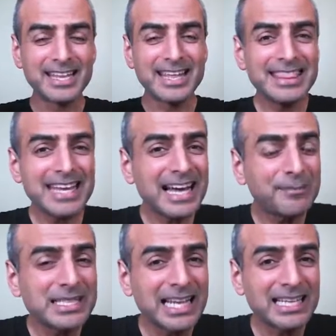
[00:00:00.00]
they think
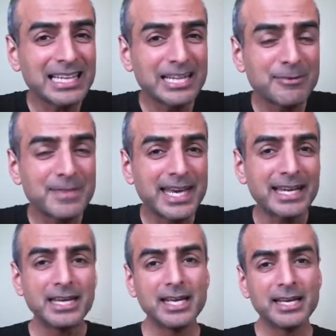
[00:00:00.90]
I'm telling them
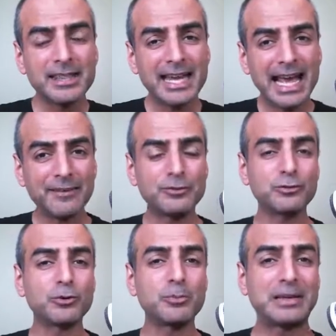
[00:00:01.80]
that they have
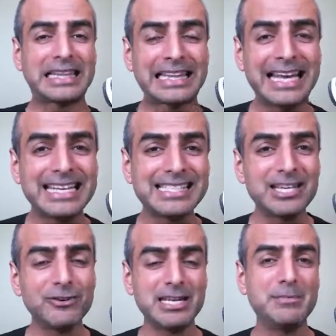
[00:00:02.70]
to replace
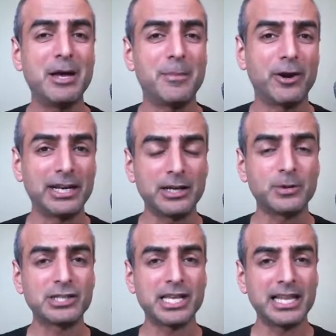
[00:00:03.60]
their email marketing,
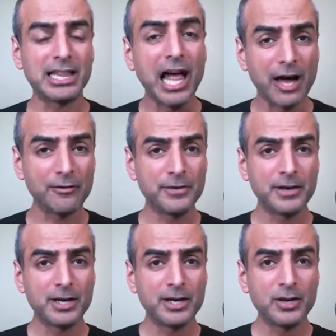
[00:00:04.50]
which they love,
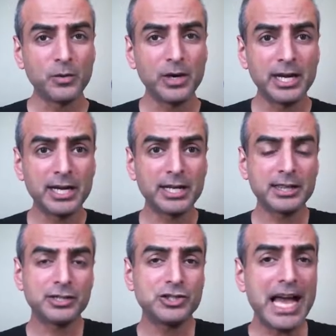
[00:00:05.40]

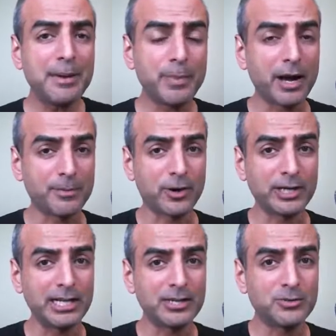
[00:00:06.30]
with chatbot
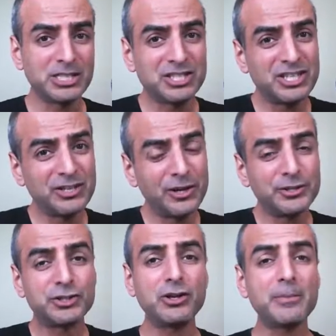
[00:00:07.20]
marketing, which they're
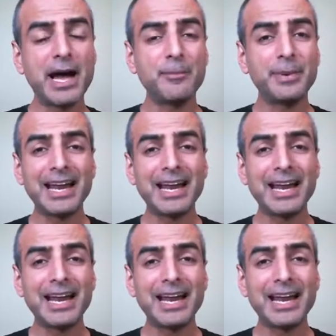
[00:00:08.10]
unsure about.